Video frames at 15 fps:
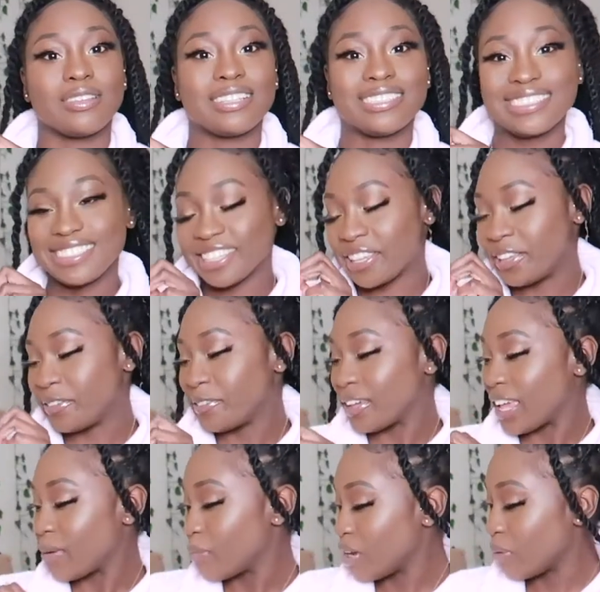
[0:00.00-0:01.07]
This is cute.
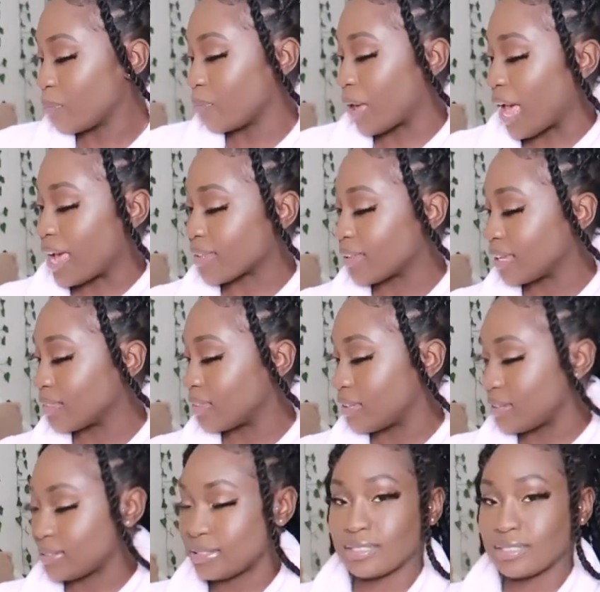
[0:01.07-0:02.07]
Came in a bag like this.